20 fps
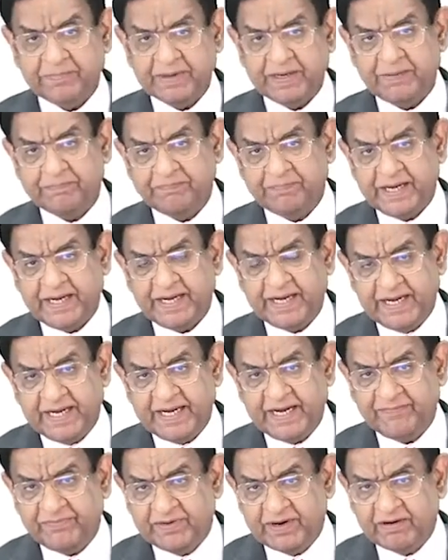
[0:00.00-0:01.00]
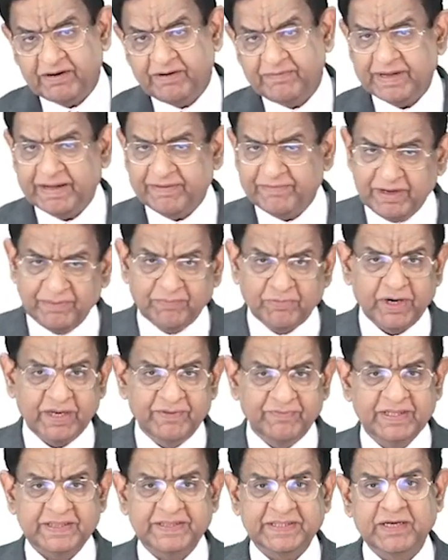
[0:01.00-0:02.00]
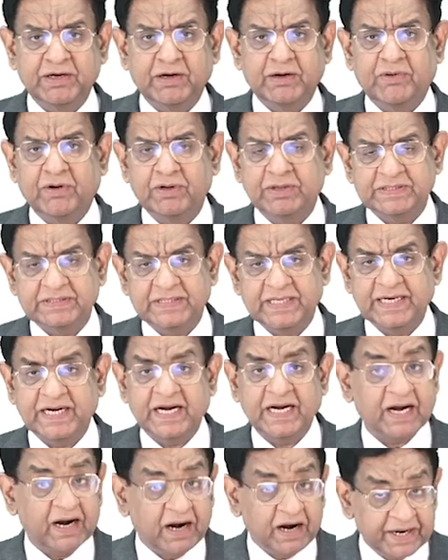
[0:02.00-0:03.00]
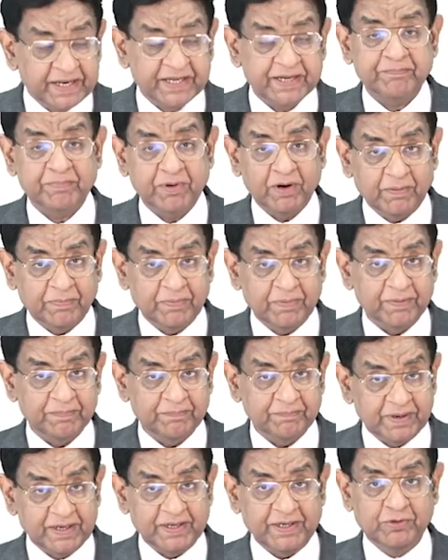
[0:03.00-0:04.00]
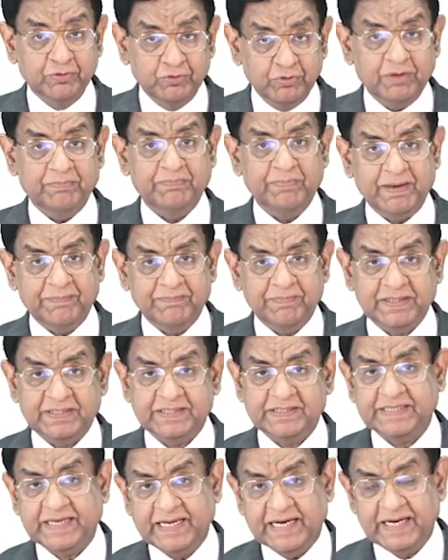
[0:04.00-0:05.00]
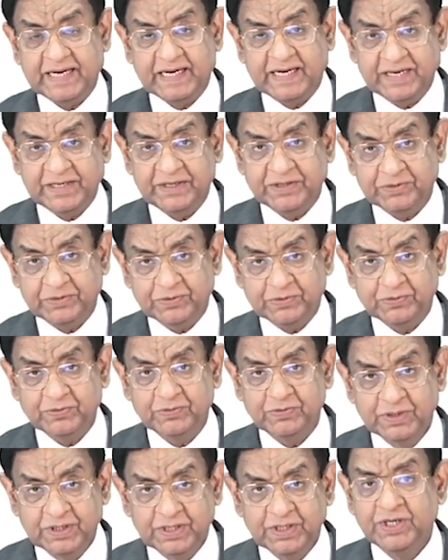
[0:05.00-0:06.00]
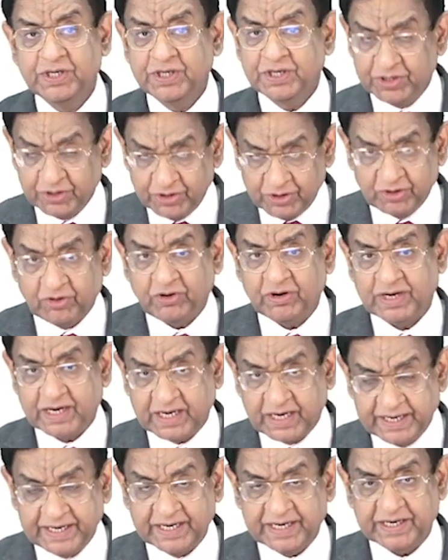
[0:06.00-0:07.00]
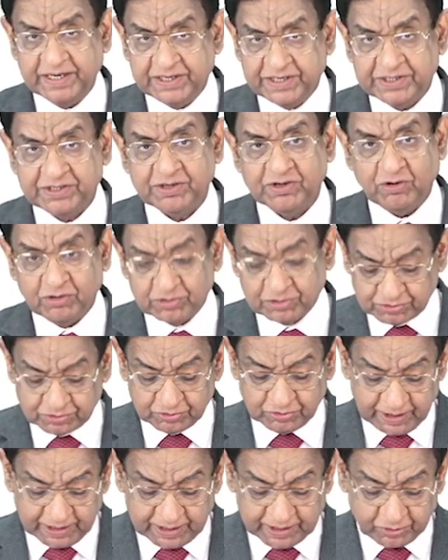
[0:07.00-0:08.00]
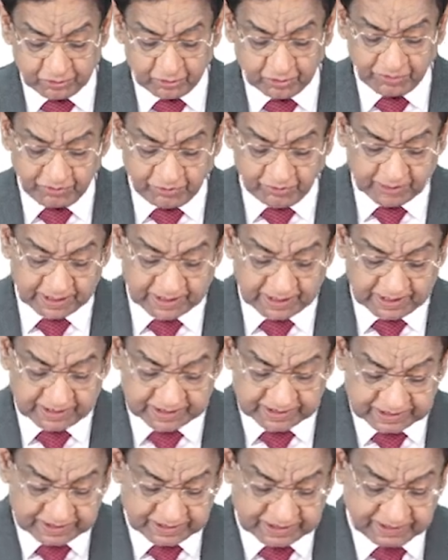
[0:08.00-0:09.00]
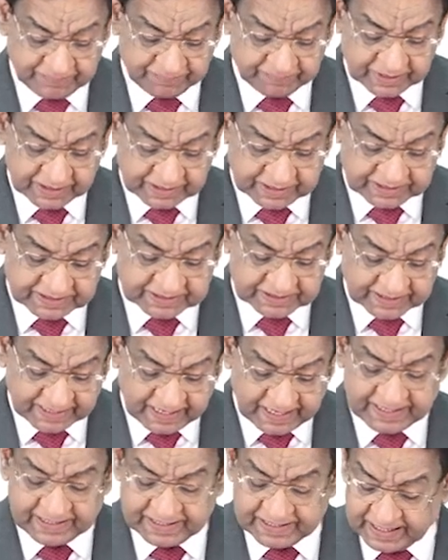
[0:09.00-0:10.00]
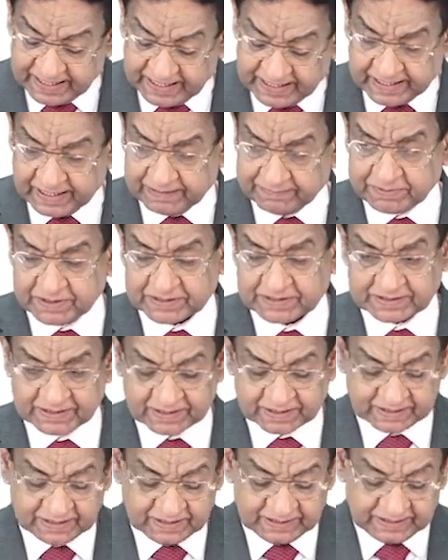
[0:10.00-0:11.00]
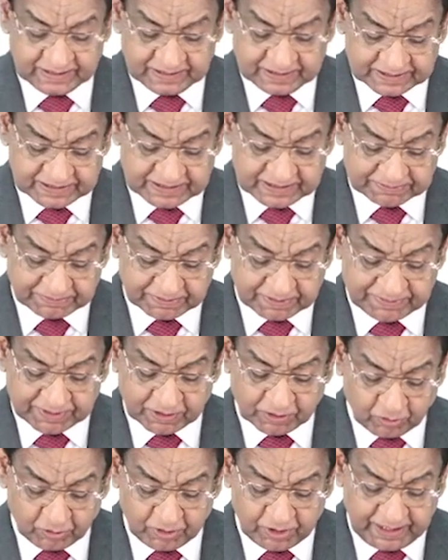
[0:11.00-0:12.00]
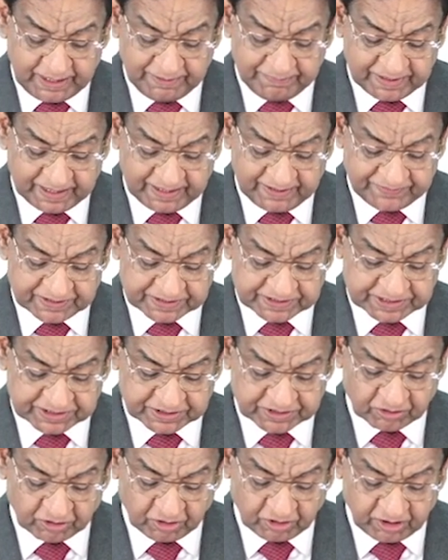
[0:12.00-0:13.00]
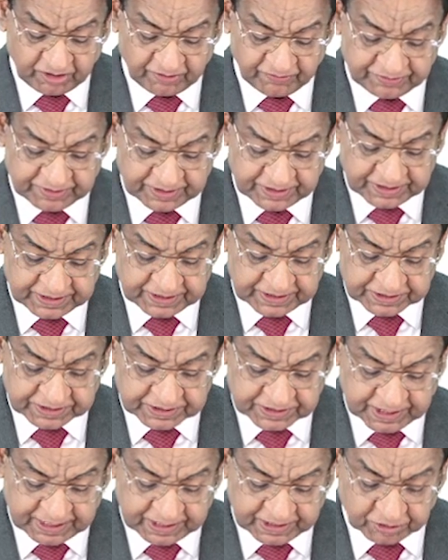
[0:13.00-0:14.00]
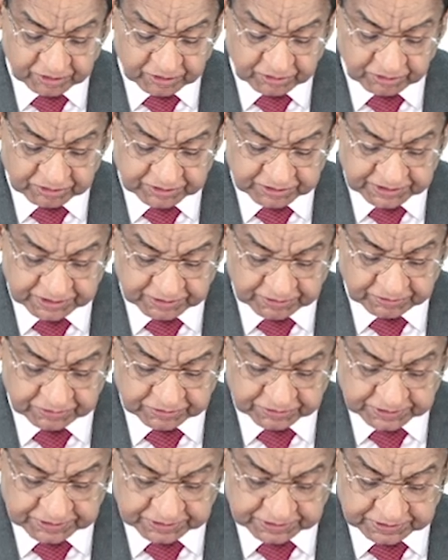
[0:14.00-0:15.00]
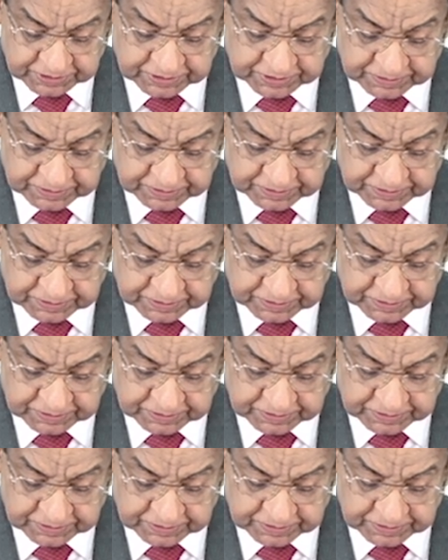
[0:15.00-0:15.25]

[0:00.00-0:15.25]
AF develop, everybody will think about certain cardiac problem, but do remember this can occur due to non-cardiac condition also, and don't forget this can, in an elderly person, this may be the only manifestation of thyrotoxicosis.